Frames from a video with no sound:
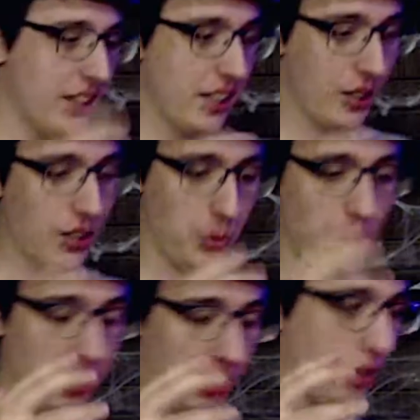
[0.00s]
it could
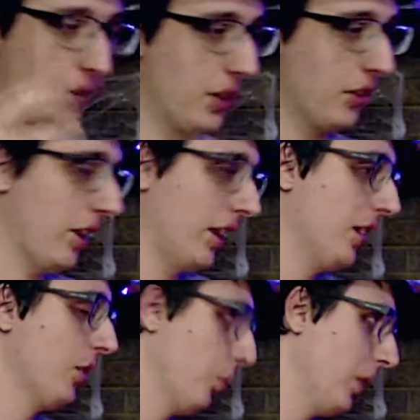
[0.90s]
work. It just feels like
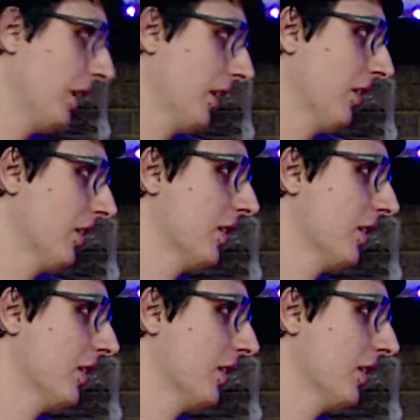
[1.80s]
he's weakened.